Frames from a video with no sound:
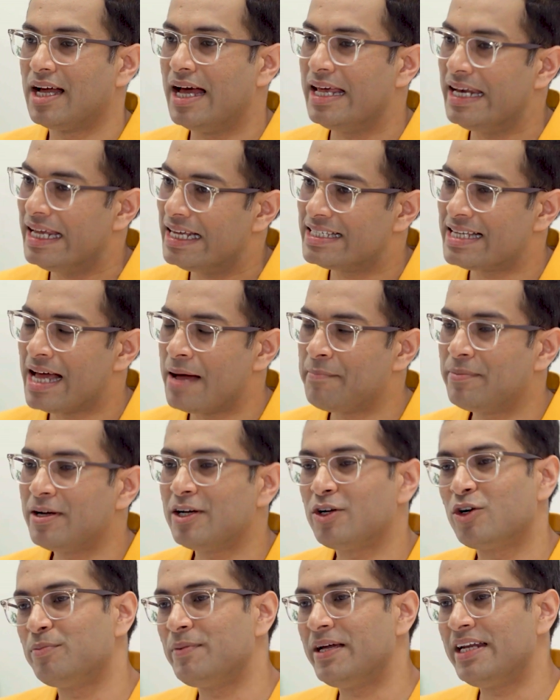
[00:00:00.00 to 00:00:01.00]
An example
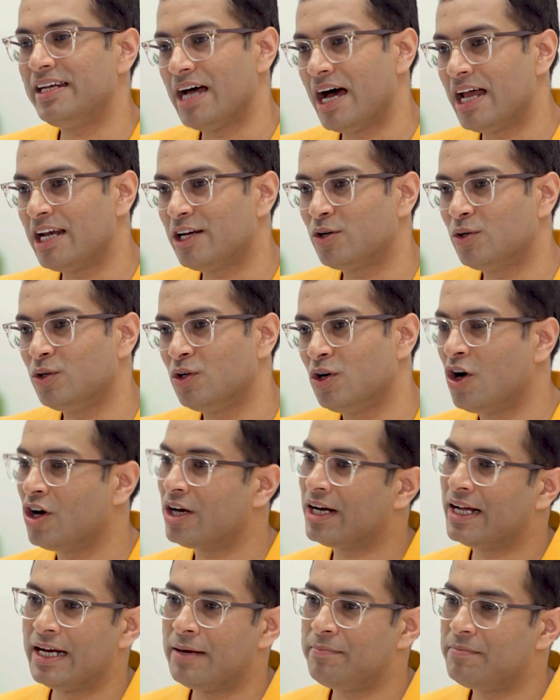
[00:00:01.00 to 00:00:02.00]
could be NALCO or
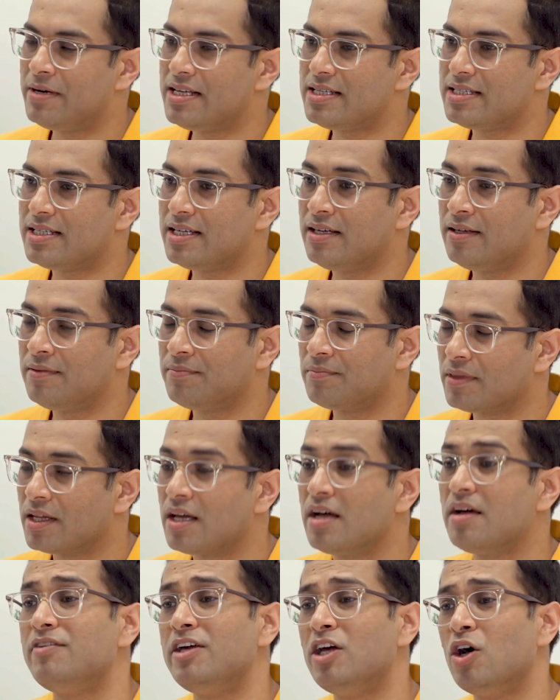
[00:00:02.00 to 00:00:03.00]
NMDC.
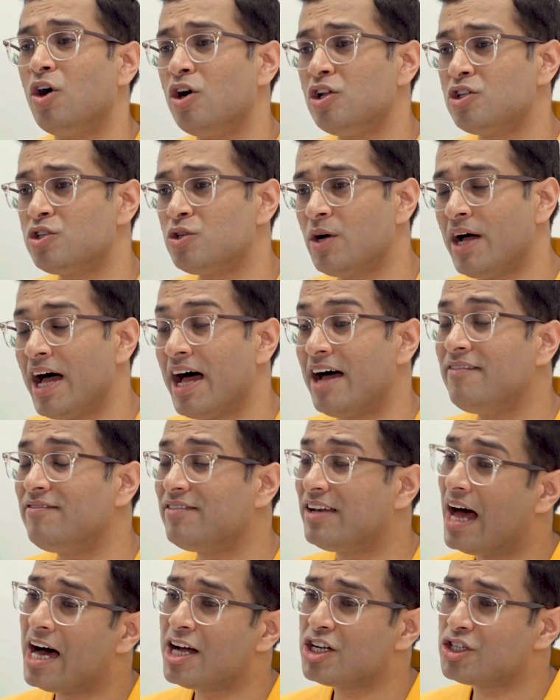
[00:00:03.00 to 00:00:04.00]
We also have
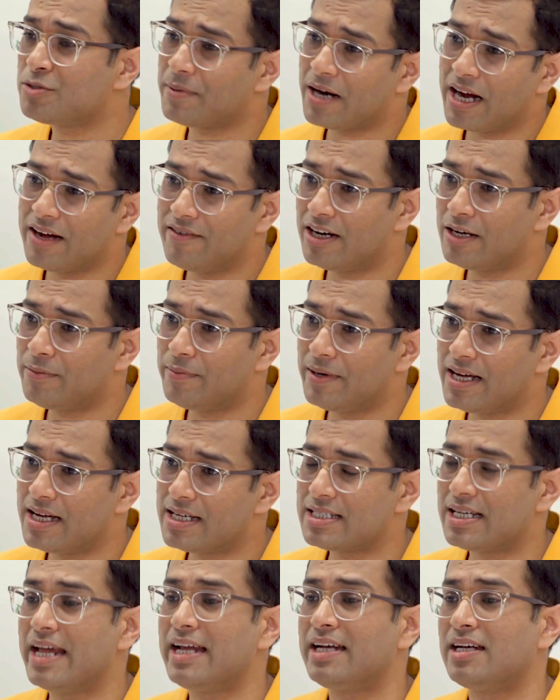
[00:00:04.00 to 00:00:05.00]
large private
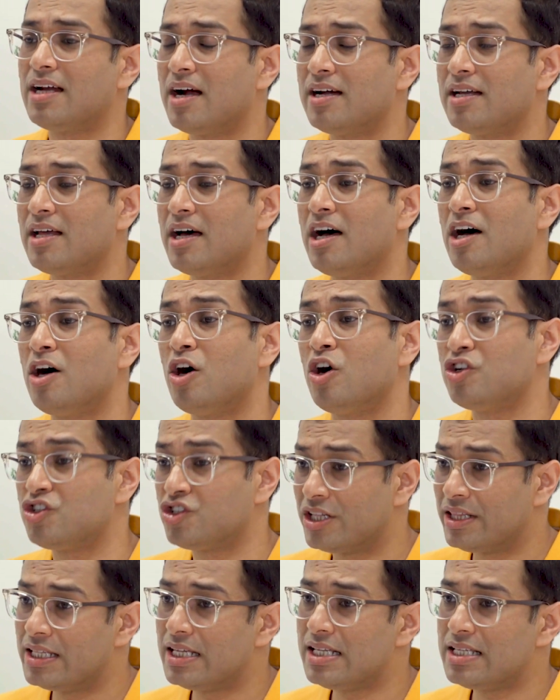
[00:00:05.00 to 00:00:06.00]
players like Tata or
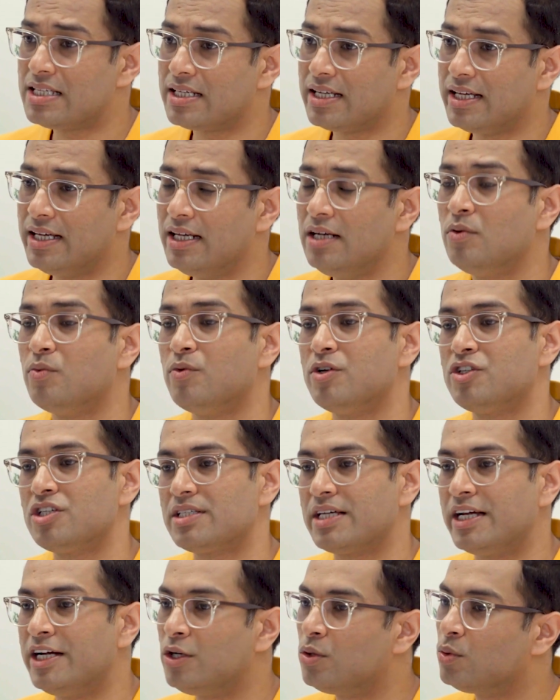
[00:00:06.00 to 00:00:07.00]
Jindal Steel, which is
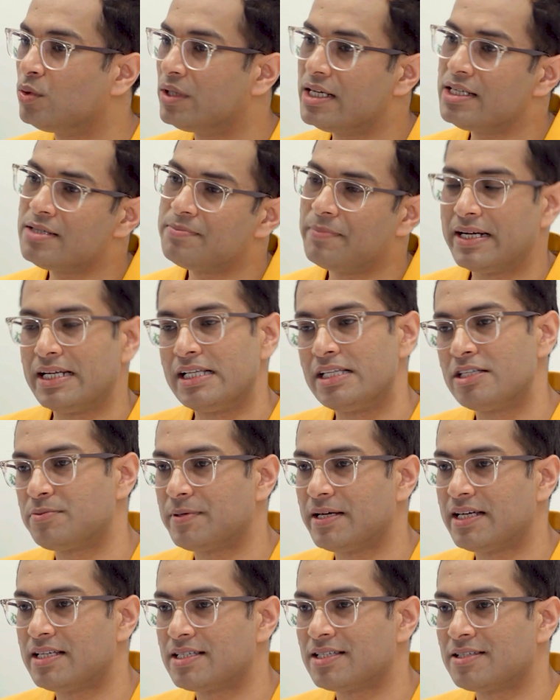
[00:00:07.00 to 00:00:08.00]
into this metal
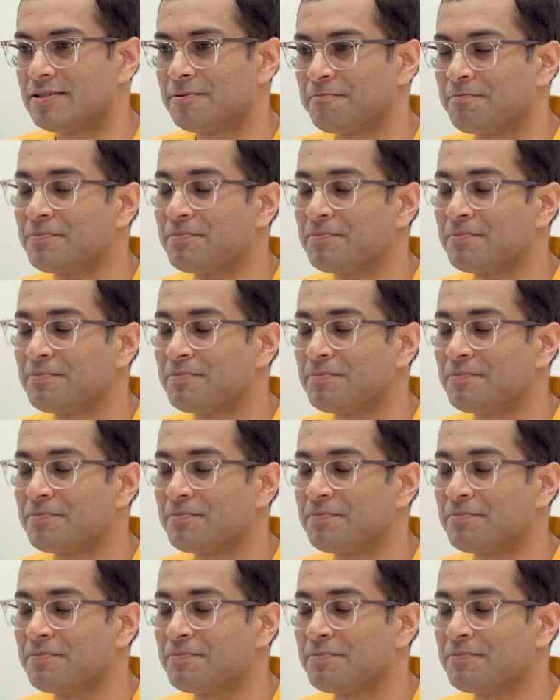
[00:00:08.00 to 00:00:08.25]
space.